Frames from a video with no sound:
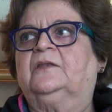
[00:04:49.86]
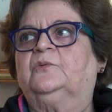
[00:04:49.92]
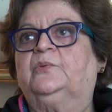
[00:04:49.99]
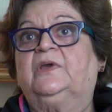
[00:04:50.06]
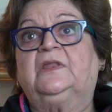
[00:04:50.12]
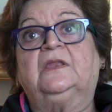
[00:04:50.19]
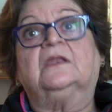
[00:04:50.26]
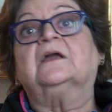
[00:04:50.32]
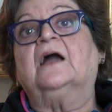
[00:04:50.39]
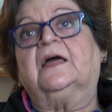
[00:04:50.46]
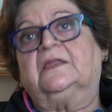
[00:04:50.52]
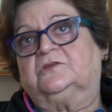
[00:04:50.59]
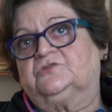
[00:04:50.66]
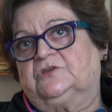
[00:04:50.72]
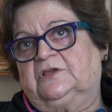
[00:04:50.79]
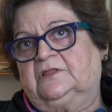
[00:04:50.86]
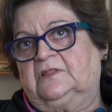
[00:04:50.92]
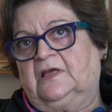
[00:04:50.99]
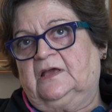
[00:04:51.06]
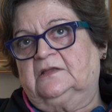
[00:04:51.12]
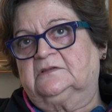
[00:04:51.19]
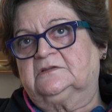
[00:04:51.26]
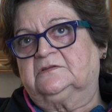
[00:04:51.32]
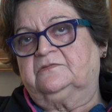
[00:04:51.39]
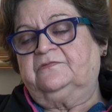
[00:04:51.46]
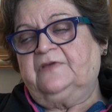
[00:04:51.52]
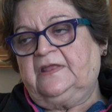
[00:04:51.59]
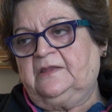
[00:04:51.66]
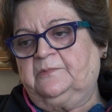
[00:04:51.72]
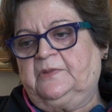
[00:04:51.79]
and we are encouraging that,
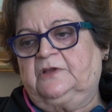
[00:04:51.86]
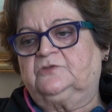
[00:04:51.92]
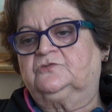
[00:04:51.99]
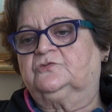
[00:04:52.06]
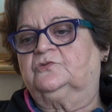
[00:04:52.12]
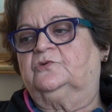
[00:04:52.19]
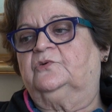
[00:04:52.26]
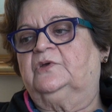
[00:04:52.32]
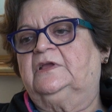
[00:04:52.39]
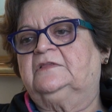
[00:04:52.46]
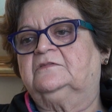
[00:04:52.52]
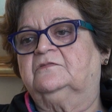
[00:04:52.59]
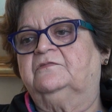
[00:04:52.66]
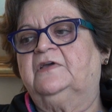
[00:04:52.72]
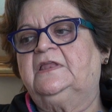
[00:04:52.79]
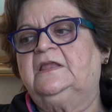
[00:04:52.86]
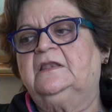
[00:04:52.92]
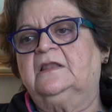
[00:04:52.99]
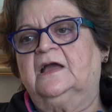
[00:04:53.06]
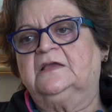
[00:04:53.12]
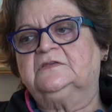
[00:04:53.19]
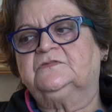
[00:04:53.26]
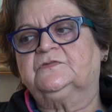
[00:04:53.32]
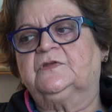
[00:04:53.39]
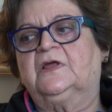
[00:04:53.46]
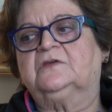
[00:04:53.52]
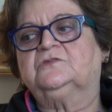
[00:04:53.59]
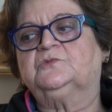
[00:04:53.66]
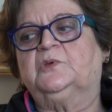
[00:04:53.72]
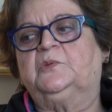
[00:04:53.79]
very much so. It's very nice
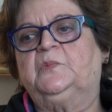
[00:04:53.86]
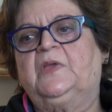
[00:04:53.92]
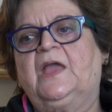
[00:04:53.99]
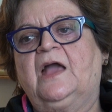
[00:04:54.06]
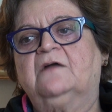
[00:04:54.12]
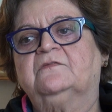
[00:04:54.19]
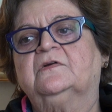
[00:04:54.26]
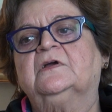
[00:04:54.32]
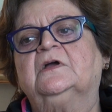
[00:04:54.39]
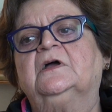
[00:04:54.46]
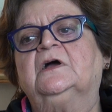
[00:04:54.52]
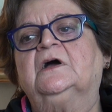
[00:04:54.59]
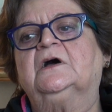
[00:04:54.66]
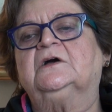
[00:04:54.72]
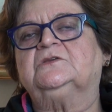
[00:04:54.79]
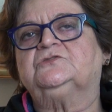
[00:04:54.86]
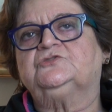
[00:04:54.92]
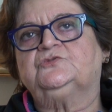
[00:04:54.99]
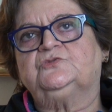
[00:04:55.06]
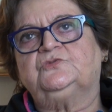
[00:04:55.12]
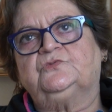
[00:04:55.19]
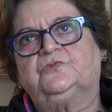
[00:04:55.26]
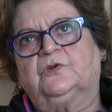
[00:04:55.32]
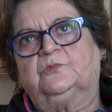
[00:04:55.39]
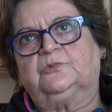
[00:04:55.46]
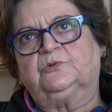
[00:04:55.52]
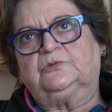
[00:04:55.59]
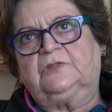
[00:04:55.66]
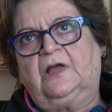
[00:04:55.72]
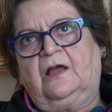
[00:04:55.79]
for us when we have a student
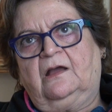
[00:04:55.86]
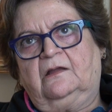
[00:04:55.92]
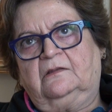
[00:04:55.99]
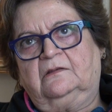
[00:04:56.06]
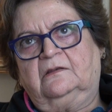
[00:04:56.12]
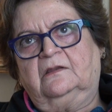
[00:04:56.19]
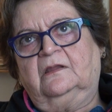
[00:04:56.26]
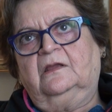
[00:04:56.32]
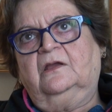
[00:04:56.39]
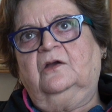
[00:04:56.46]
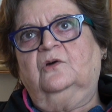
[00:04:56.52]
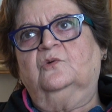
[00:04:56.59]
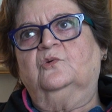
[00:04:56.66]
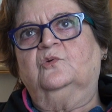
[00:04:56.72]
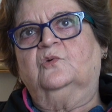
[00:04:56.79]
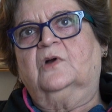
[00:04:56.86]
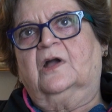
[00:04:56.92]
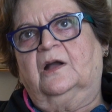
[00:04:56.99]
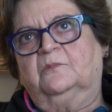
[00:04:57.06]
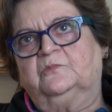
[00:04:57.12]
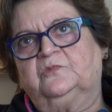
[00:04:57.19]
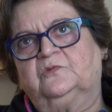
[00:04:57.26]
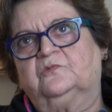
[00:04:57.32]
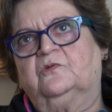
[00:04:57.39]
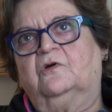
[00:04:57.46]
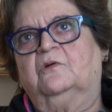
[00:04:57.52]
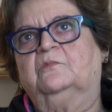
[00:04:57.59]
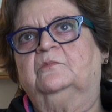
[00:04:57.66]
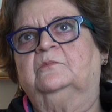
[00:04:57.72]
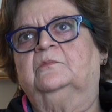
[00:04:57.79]
from Bhutan who comes
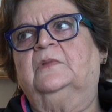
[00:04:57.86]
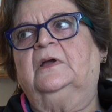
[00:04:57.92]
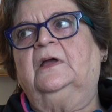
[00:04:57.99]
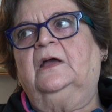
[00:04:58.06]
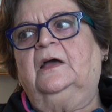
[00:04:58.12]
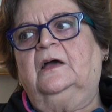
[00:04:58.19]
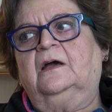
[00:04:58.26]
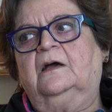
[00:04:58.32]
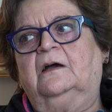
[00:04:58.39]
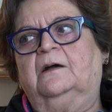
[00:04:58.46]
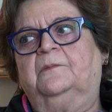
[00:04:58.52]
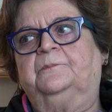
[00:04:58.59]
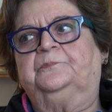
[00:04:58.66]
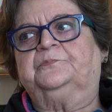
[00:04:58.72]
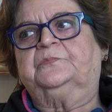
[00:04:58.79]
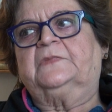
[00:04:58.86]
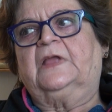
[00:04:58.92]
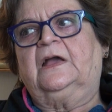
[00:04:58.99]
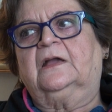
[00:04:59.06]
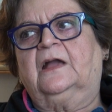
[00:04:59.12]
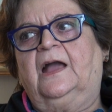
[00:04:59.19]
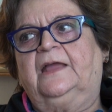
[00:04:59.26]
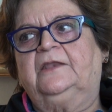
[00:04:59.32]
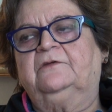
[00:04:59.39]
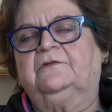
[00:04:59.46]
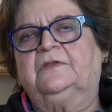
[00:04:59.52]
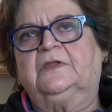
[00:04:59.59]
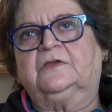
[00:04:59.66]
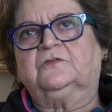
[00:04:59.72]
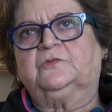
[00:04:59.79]
from a
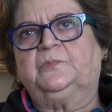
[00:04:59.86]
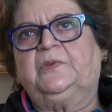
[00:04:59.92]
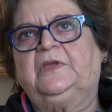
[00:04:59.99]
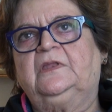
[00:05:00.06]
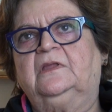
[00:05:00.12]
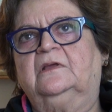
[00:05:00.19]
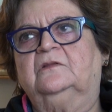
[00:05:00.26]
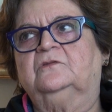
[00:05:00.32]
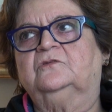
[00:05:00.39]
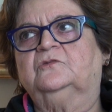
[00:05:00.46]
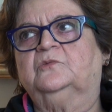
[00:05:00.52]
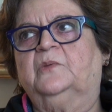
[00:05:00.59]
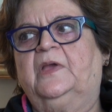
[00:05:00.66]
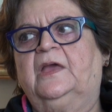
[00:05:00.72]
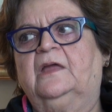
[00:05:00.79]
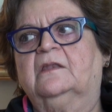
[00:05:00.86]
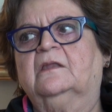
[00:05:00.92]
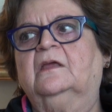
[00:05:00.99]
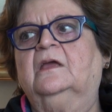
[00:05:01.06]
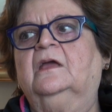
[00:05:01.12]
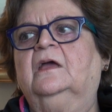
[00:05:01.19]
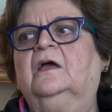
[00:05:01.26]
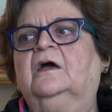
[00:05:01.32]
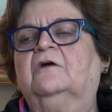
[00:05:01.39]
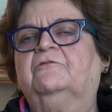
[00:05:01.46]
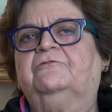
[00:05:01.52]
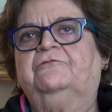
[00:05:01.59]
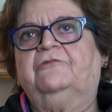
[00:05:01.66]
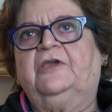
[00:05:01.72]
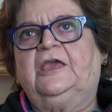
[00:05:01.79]
kind of an experience where
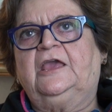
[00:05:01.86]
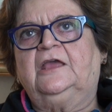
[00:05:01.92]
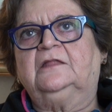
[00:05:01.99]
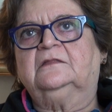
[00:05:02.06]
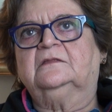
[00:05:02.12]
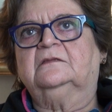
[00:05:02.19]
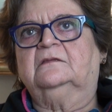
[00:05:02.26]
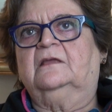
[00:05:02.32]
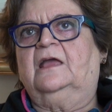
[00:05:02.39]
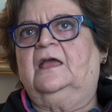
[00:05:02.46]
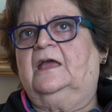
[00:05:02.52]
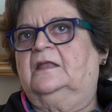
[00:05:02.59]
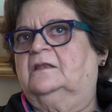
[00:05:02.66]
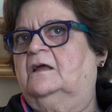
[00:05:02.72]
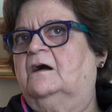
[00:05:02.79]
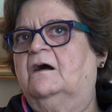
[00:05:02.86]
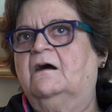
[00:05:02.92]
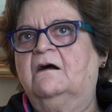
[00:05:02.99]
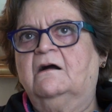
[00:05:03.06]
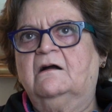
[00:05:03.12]
faith and